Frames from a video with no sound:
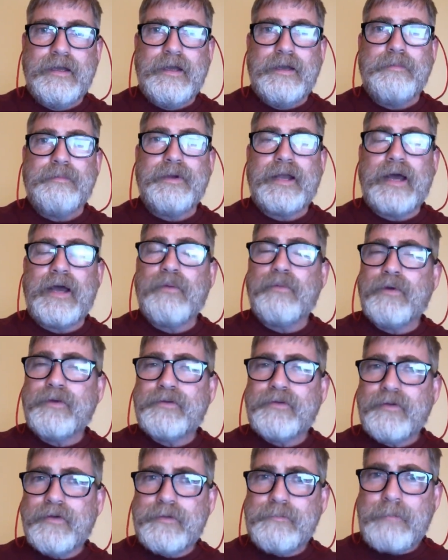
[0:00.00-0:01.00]
But I want
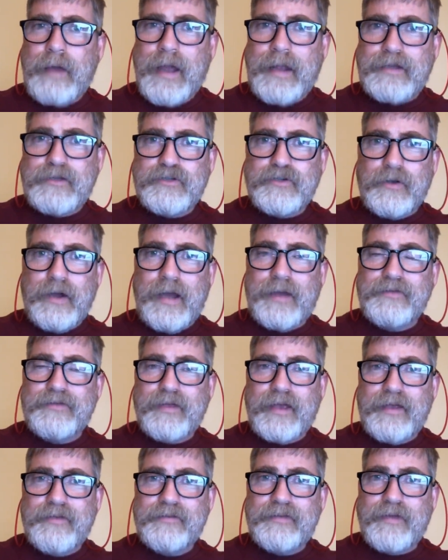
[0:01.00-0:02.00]
to remind you,
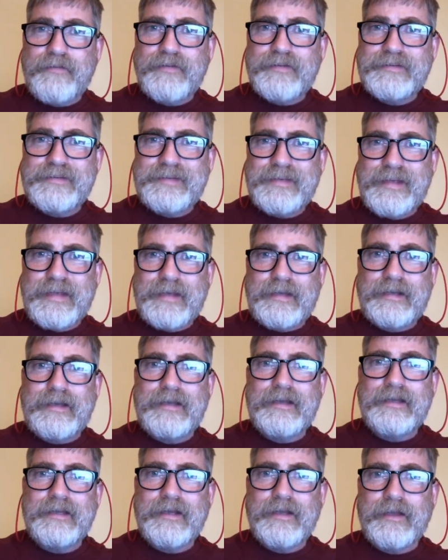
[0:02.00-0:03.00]
Isaiah 17
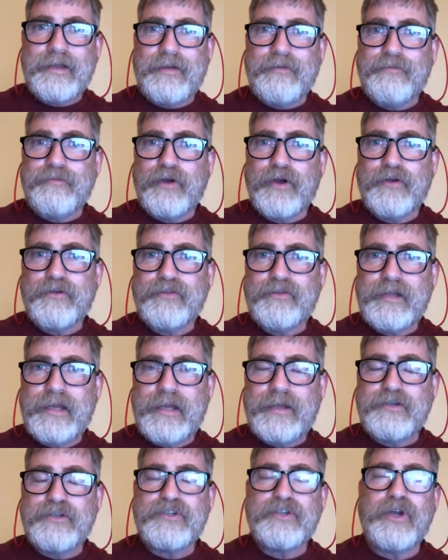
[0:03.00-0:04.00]
clearly in verse
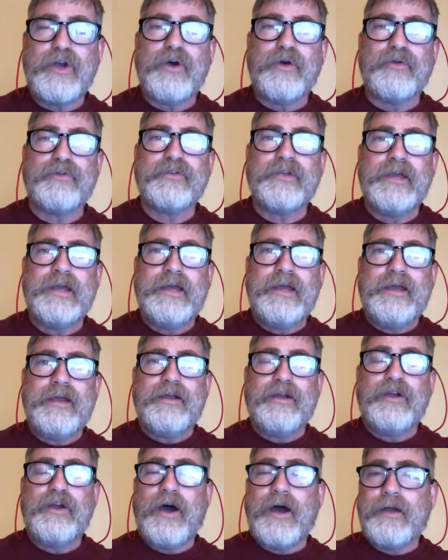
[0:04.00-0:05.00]
10 shows
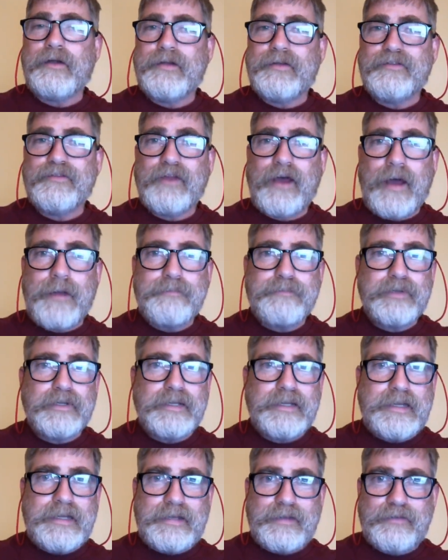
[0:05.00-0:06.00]
God is not
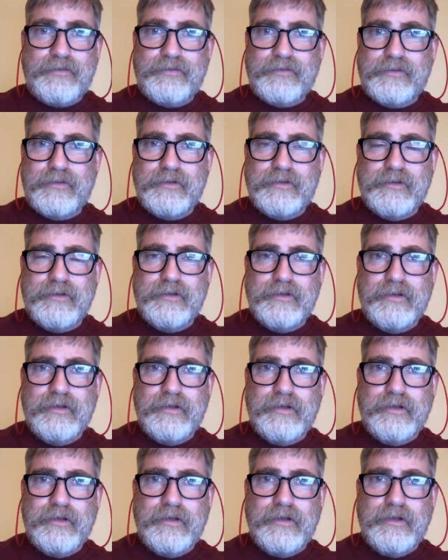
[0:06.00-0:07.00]
pleased
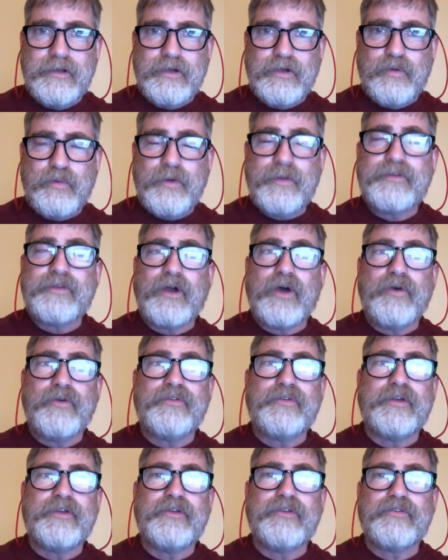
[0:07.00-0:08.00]
with those
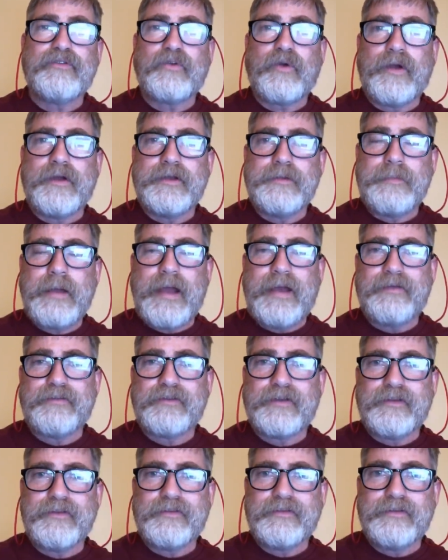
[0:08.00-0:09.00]
that destroy
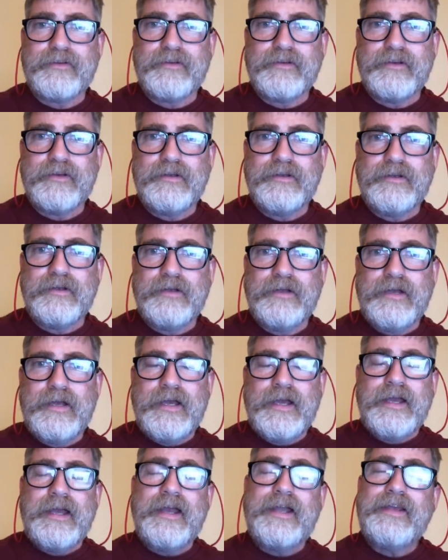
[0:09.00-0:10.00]
Damascus.
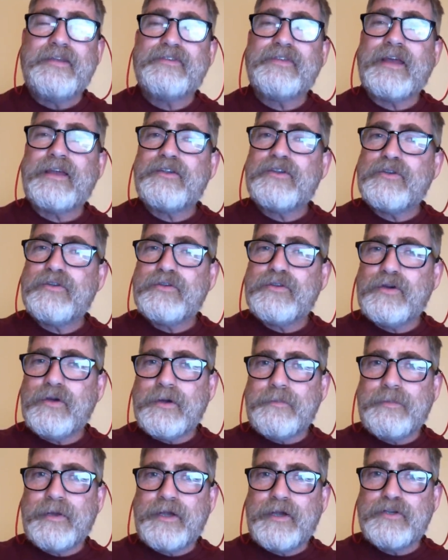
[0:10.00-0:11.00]
And he said, you do
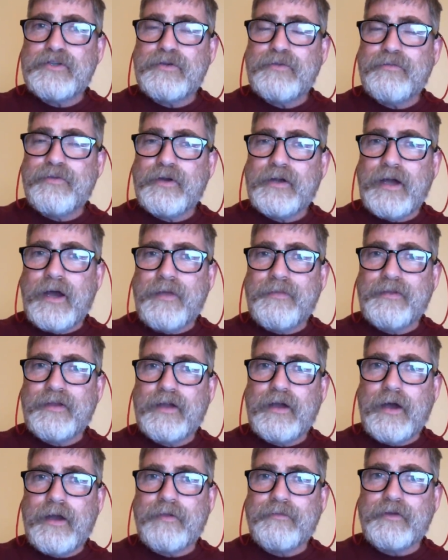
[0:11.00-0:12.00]
it because you've forgotten the
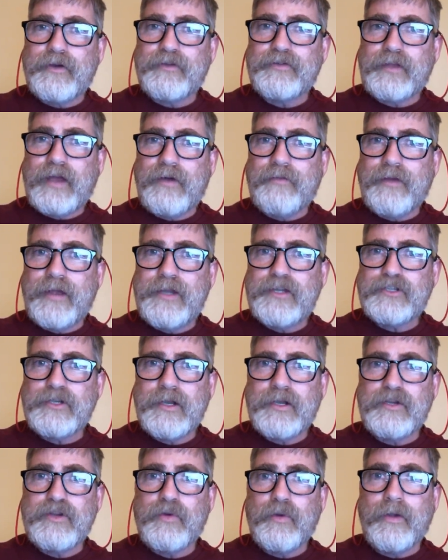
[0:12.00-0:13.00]
God of your salvation
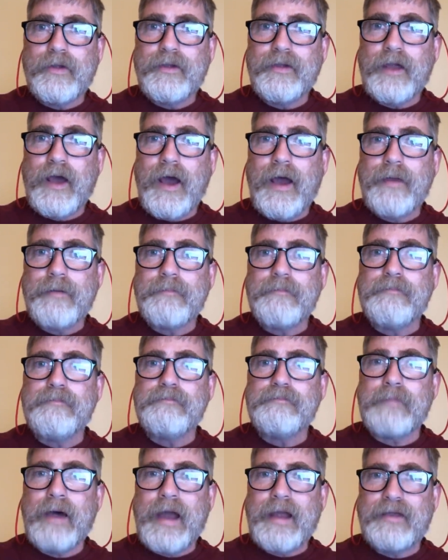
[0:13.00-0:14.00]
and you are not
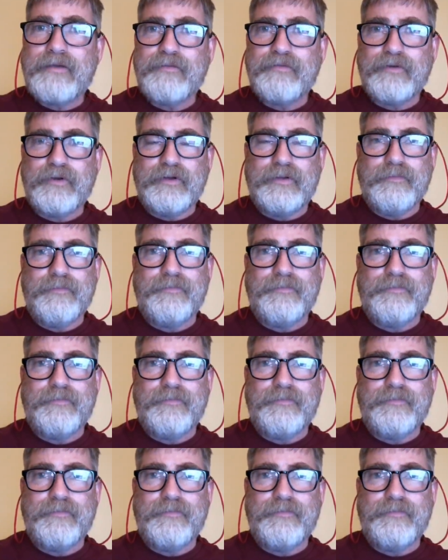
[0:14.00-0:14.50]
mindful